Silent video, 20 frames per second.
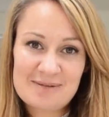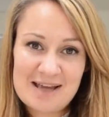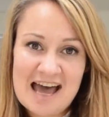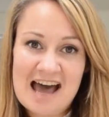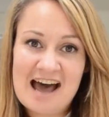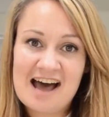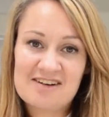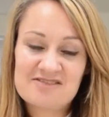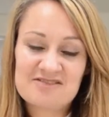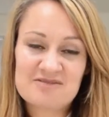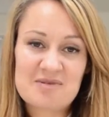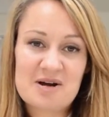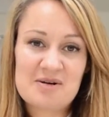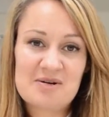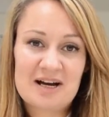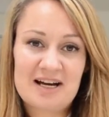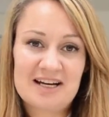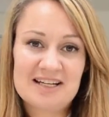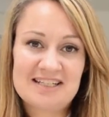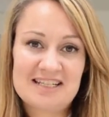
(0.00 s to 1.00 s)
Kat from
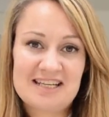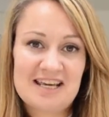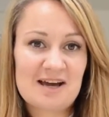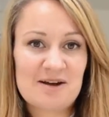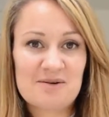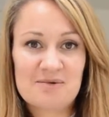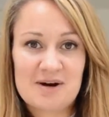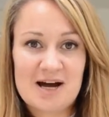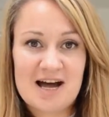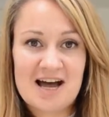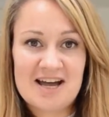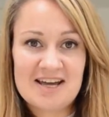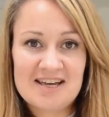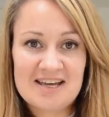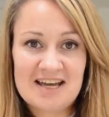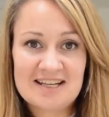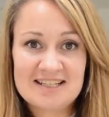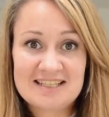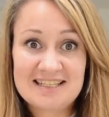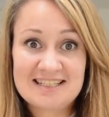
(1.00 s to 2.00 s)
Ohio DIY
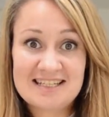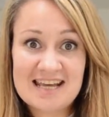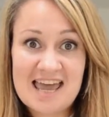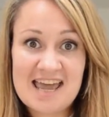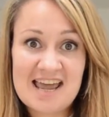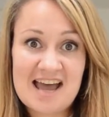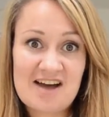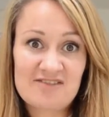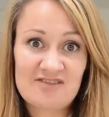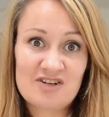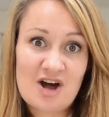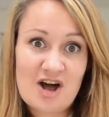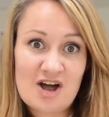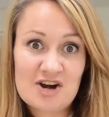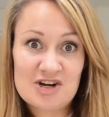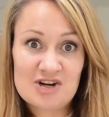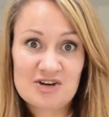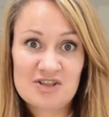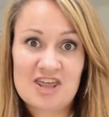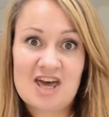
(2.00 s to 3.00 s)
and today I've got
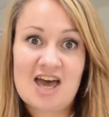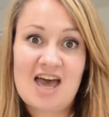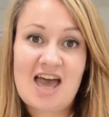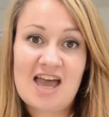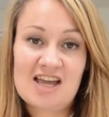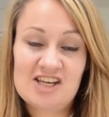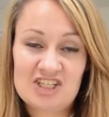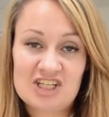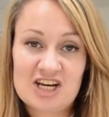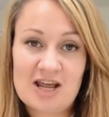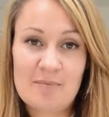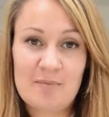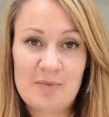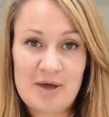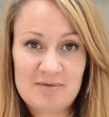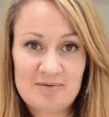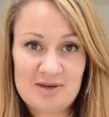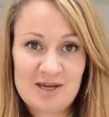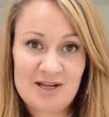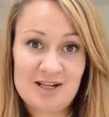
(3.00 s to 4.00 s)
another H&M
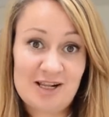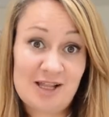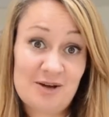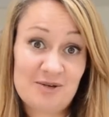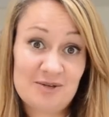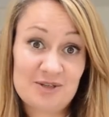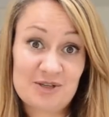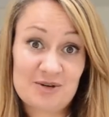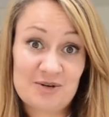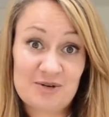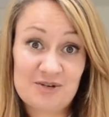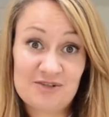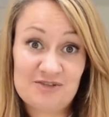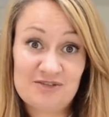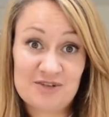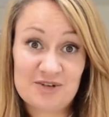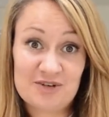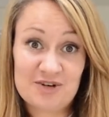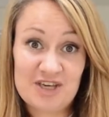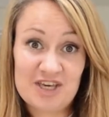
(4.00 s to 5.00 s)
baby clothes haul
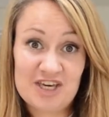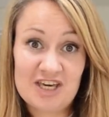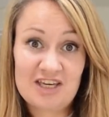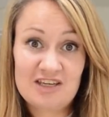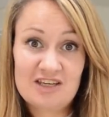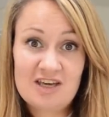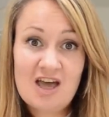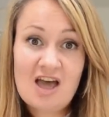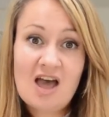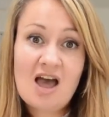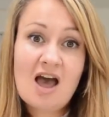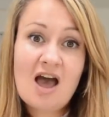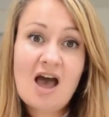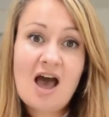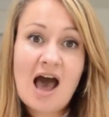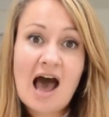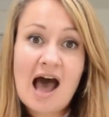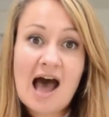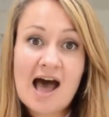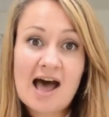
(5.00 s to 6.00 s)
for you.
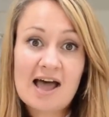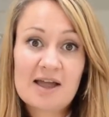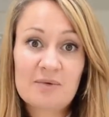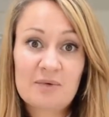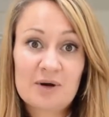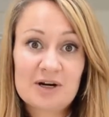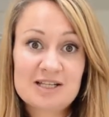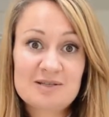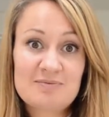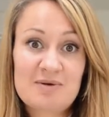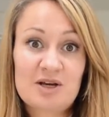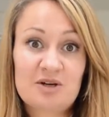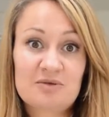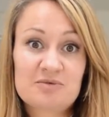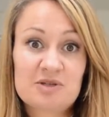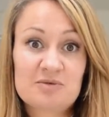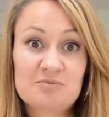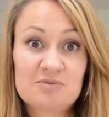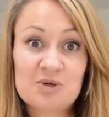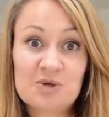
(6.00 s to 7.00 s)
I wanted to pick up
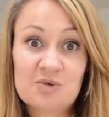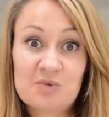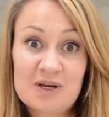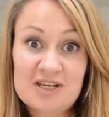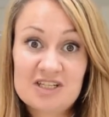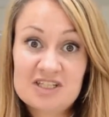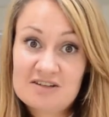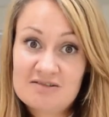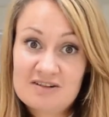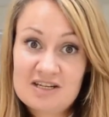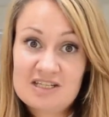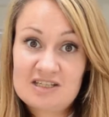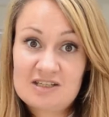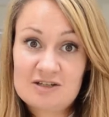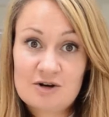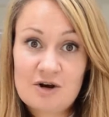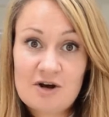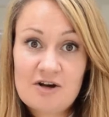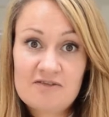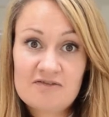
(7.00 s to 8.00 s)
some more wintery
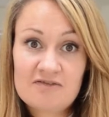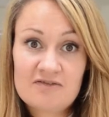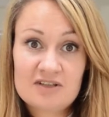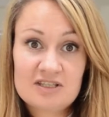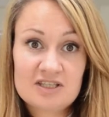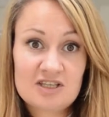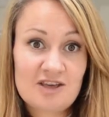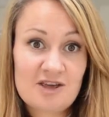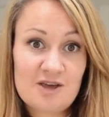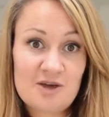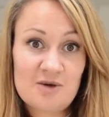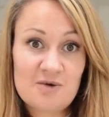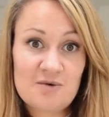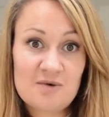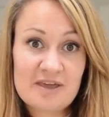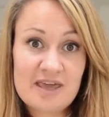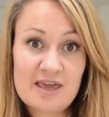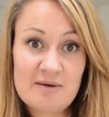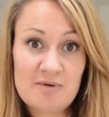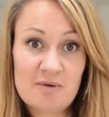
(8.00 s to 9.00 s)
stuff to
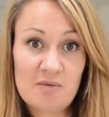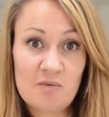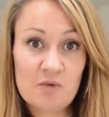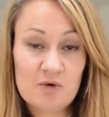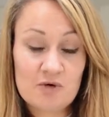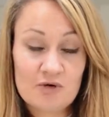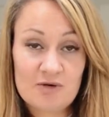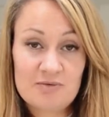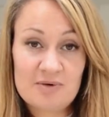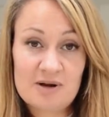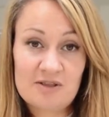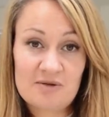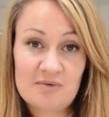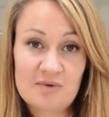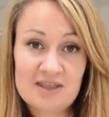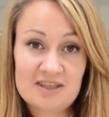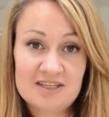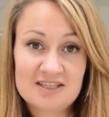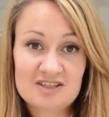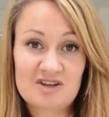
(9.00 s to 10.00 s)
keep him warm now the
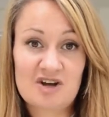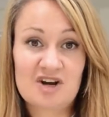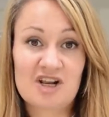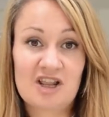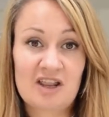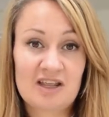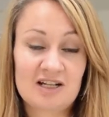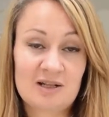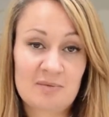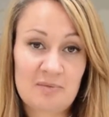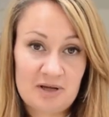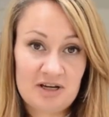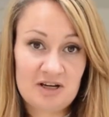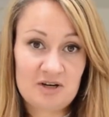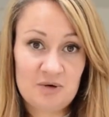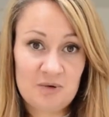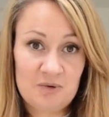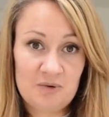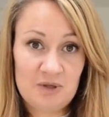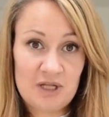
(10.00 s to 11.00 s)
weather's gone a little bit
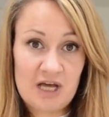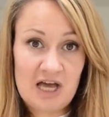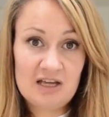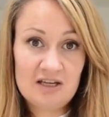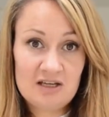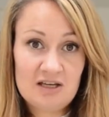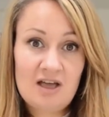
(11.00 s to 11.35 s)
cooler.